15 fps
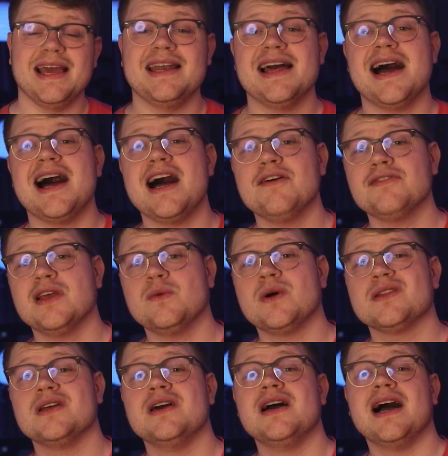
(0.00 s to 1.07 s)
and
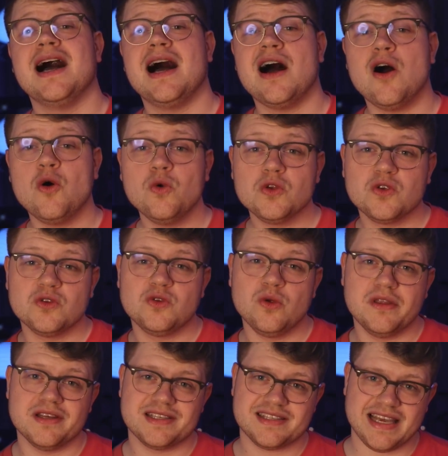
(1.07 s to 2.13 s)
afterward how to do
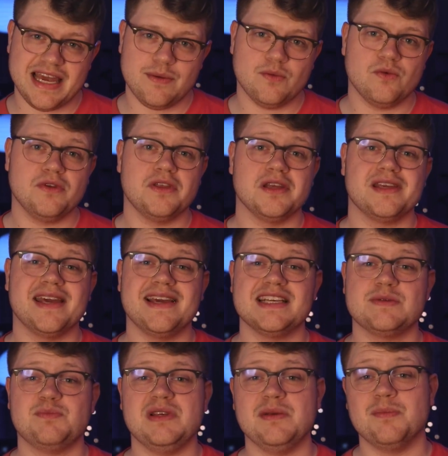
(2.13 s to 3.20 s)
the same with the
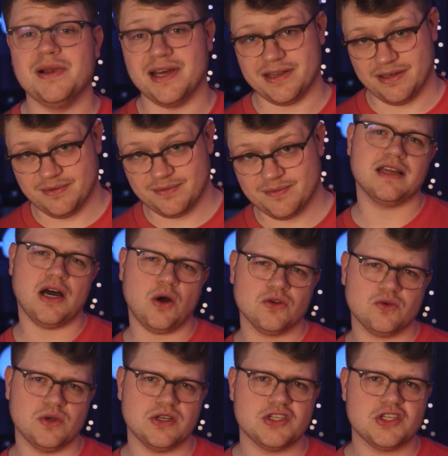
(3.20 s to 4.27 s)
KSP plugin and how
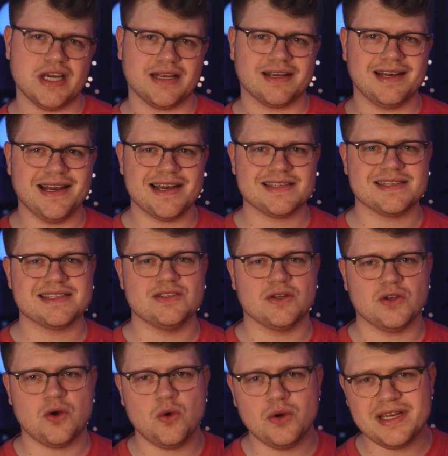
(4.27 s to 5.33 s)
to inject classes
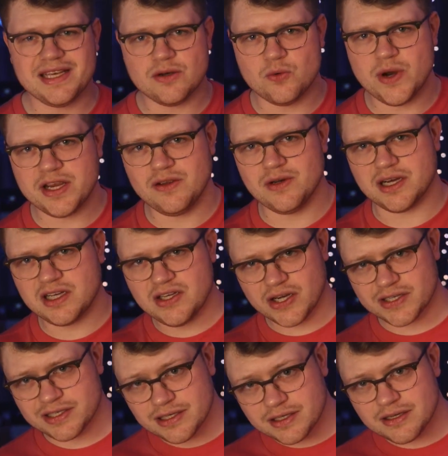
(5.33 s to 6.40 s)
not only in regular
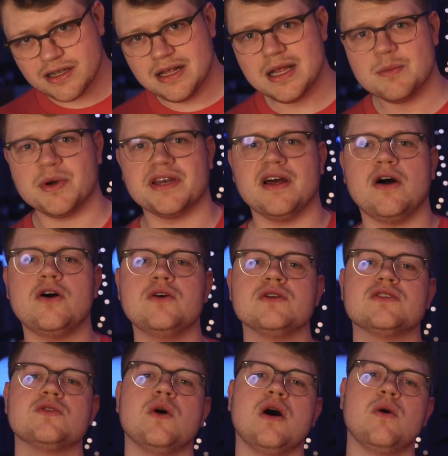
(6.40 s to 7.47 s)
Kotlin but
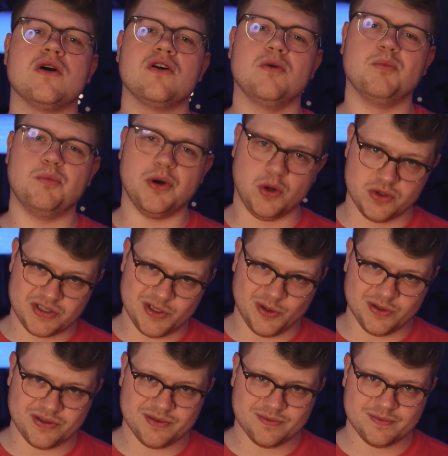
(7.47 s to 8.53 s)
also our Compose
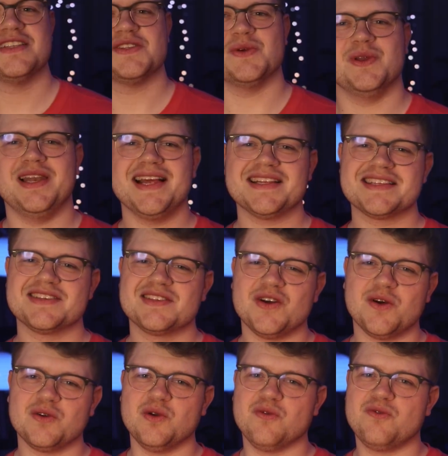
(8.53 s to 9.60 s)
code. So let's
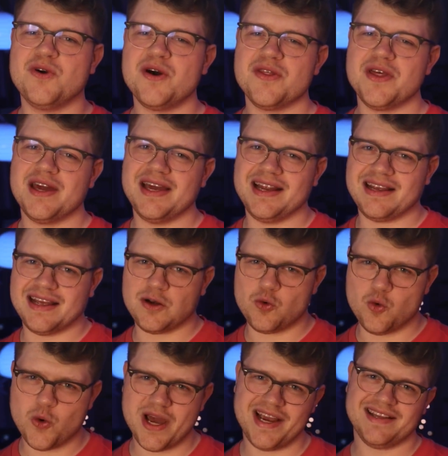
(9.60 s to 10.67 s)
talk no further and get
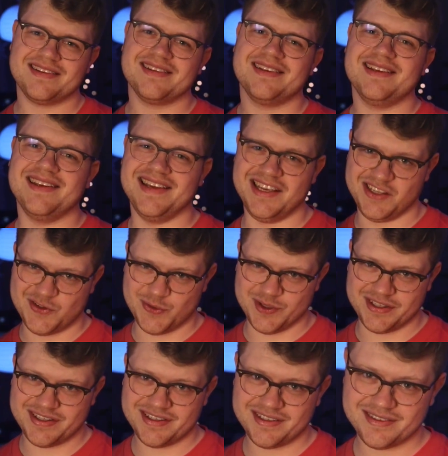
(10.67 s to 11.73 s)
right into it.